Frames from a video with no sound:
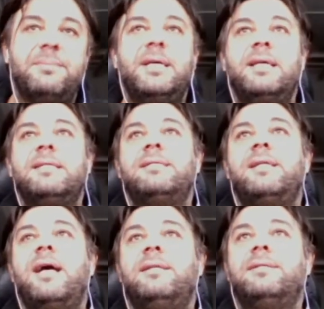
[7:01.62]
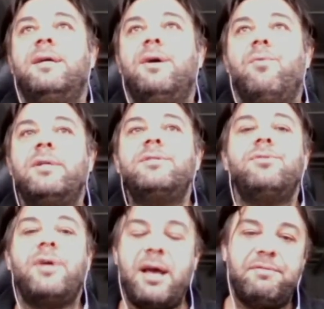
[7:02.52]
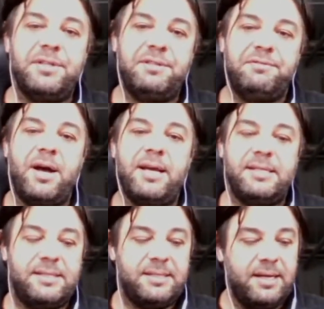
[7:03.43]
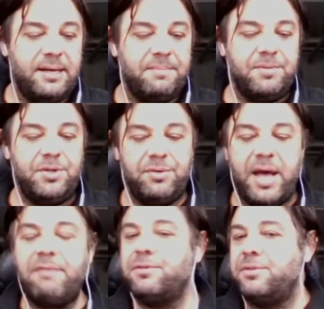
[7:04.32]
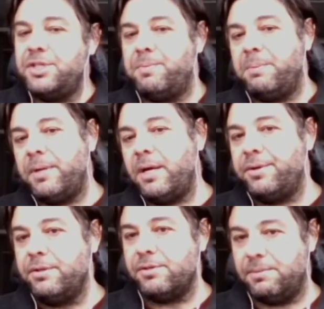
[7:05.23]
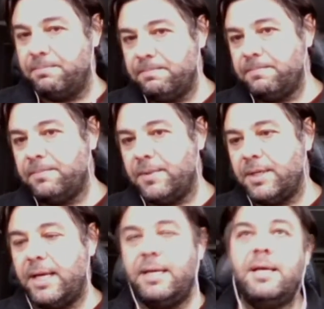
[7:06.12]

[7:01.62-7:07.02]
is that once you have the device, you have to teach people how to use it. Okay.